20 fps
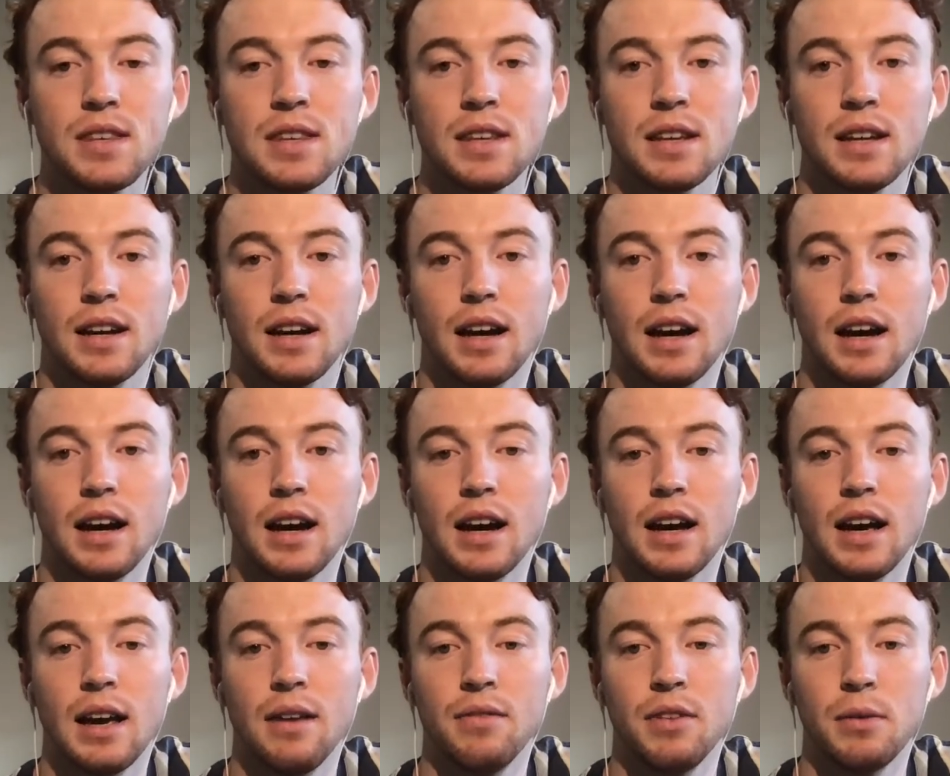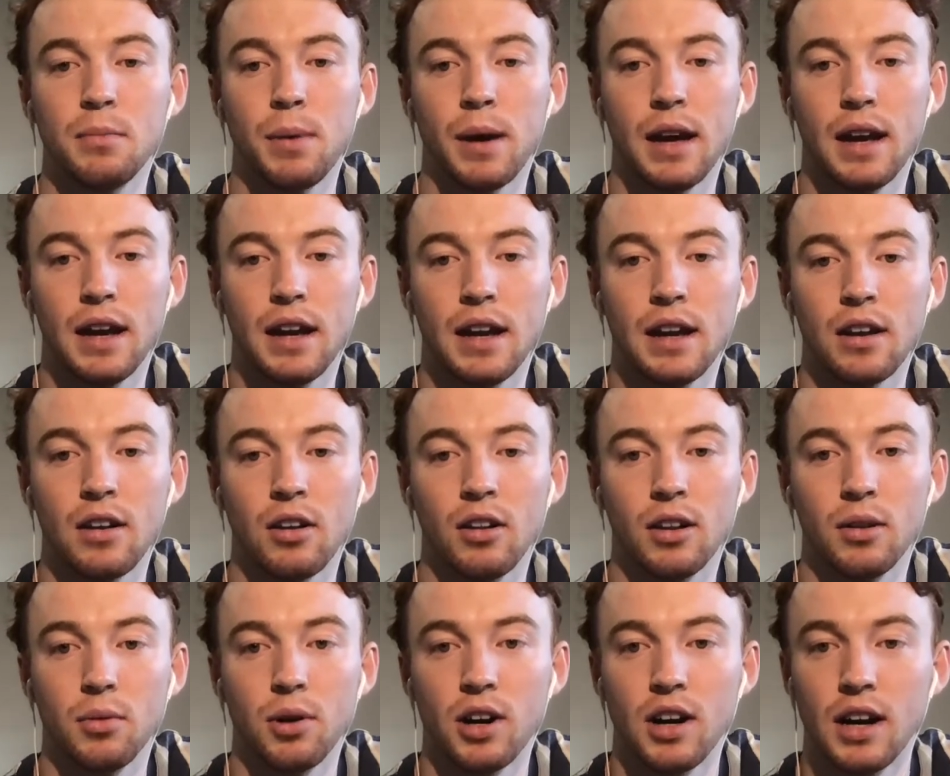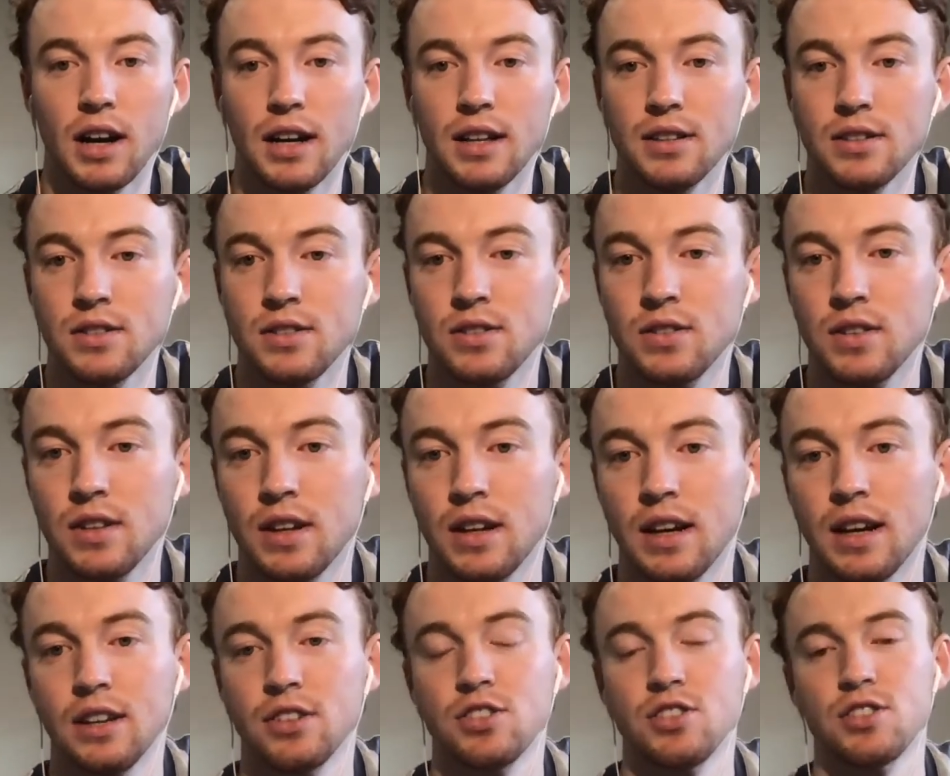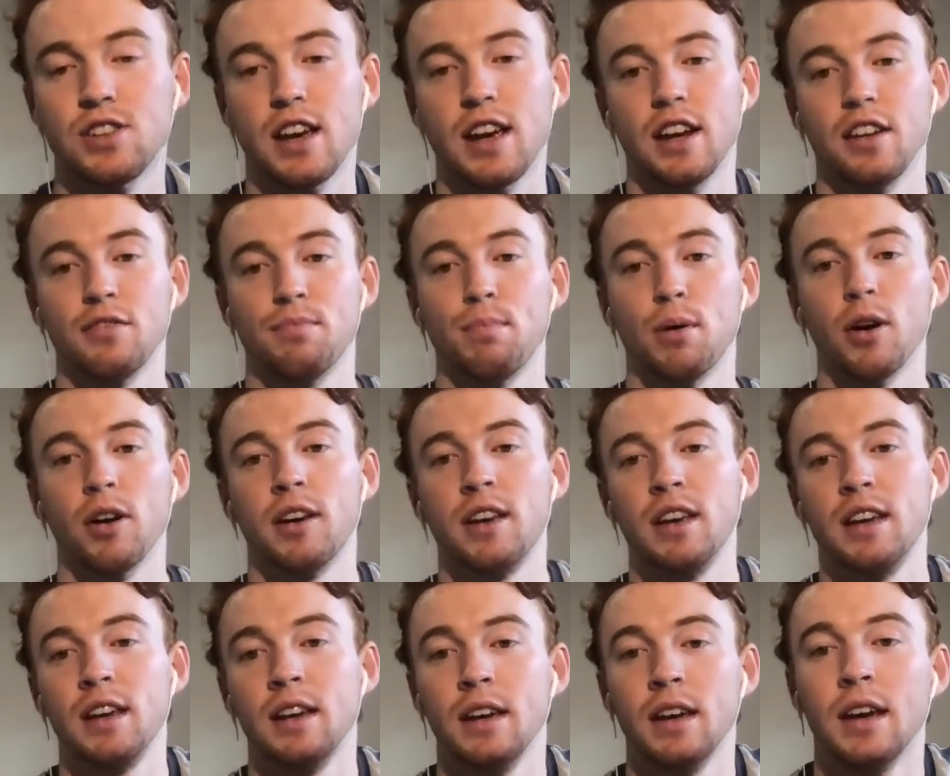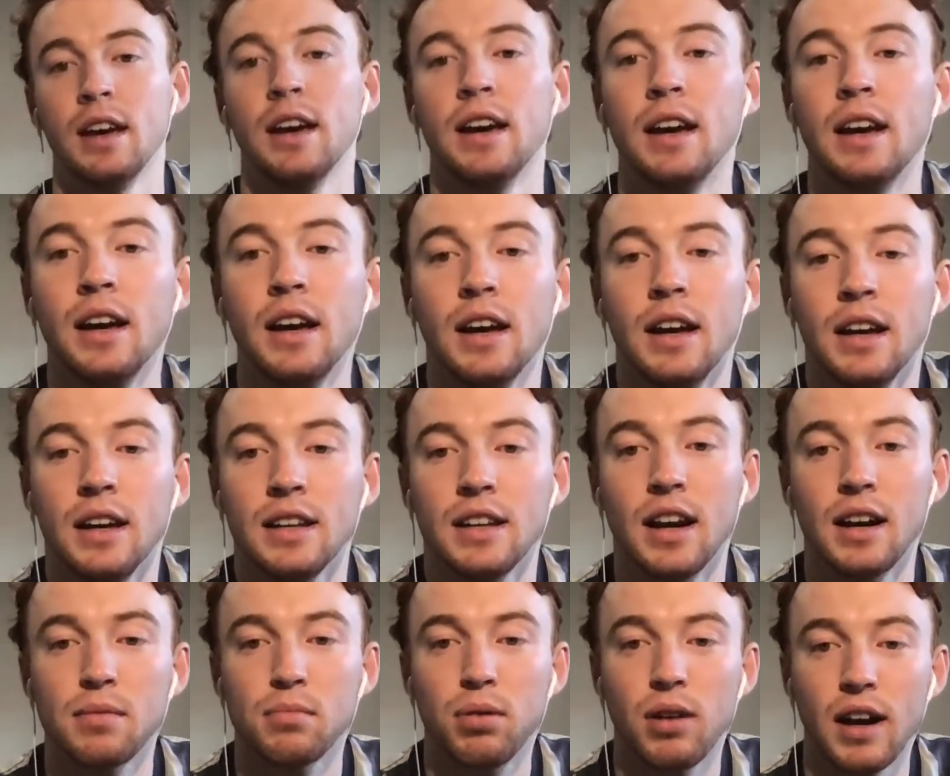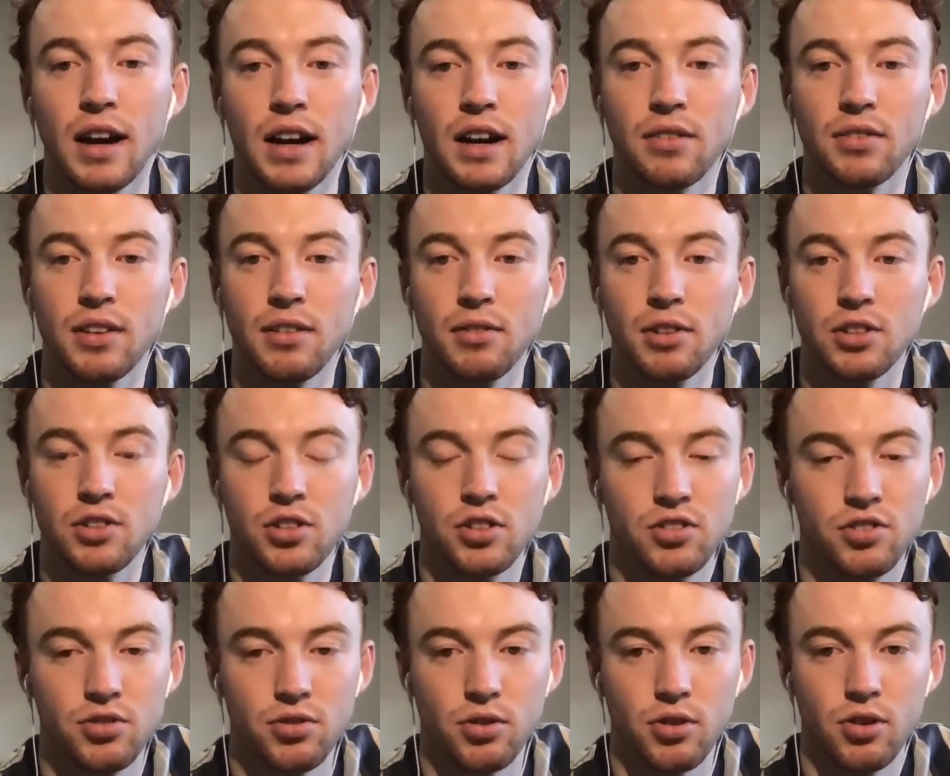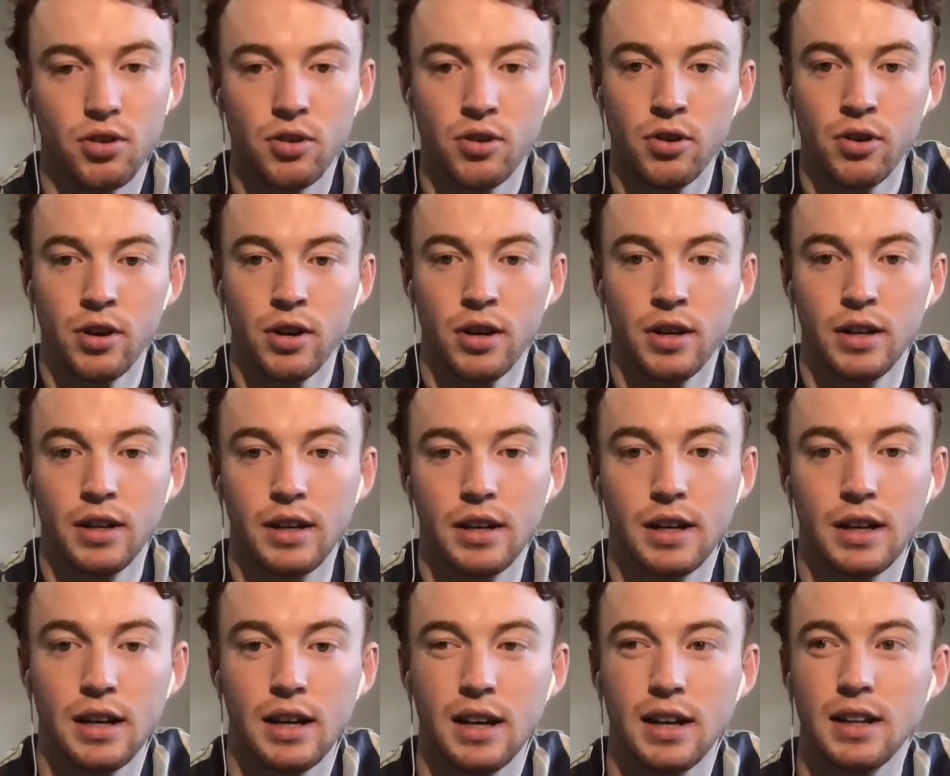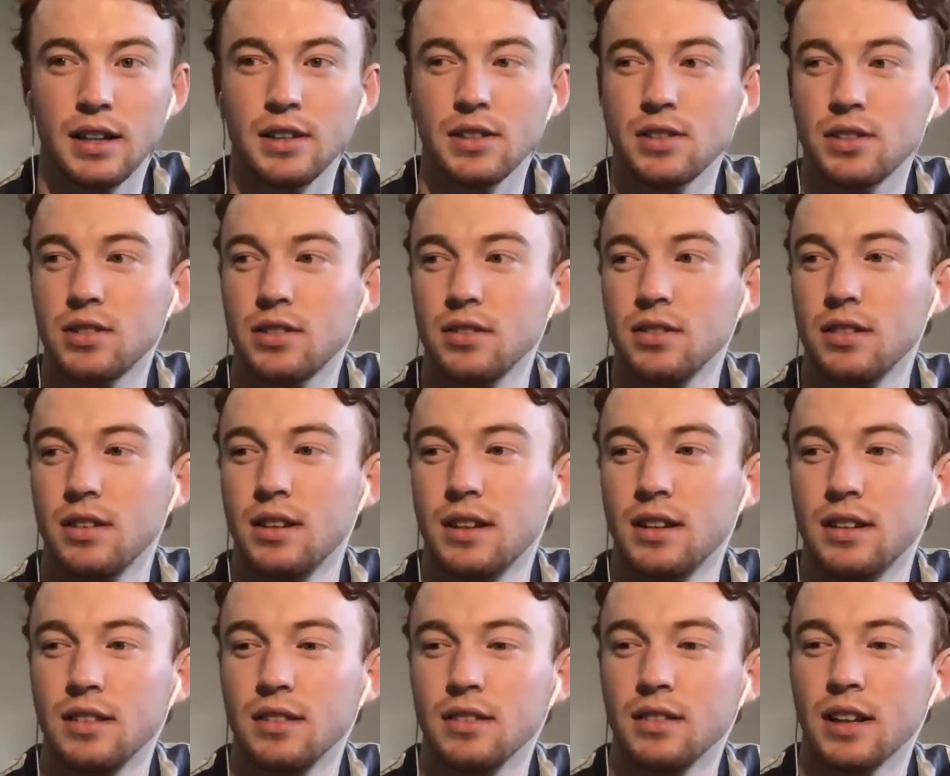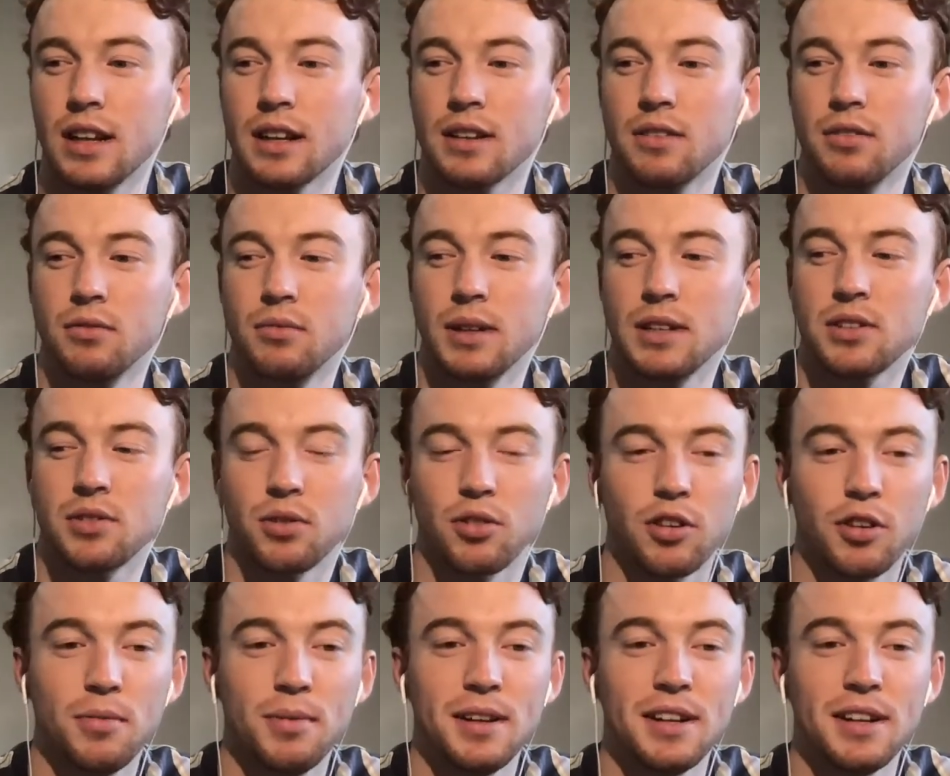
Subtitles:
MVP, Ollie Wines, just ahead of Boki. Young player, I've given it to Drew. He's like, we saw him in